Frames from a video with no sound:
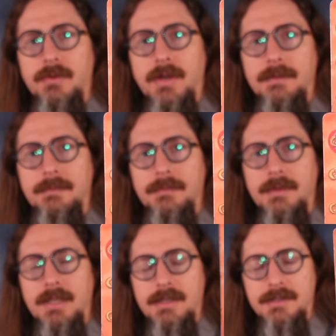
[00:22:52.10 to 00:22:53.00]
Right?
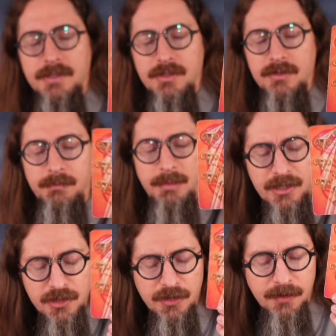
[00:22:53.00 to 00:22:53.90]
This is
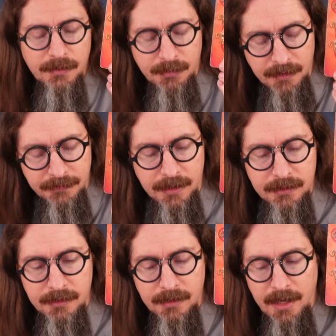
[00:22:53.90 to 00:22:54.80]
picture
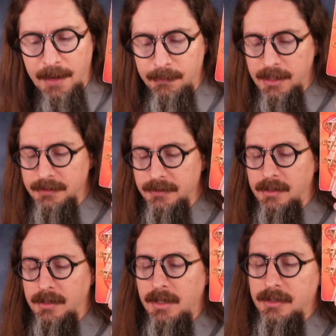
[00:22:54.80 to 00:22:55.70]
perfect happiness.
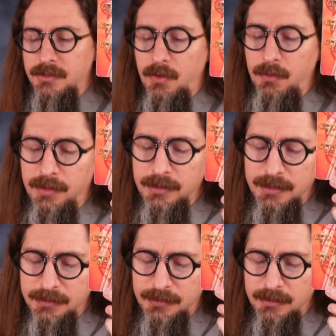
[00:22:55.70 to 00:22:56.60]
So
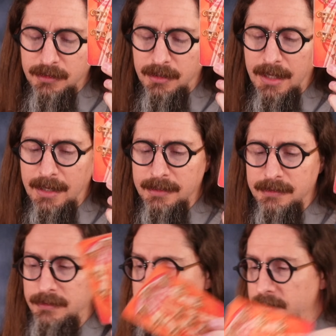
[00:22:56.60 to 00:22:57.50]
this is again,
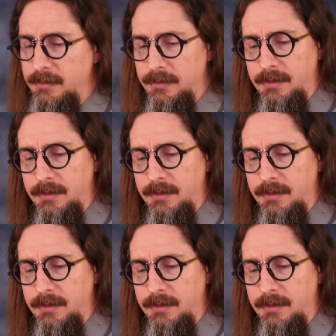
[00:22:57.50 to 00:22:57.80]
it's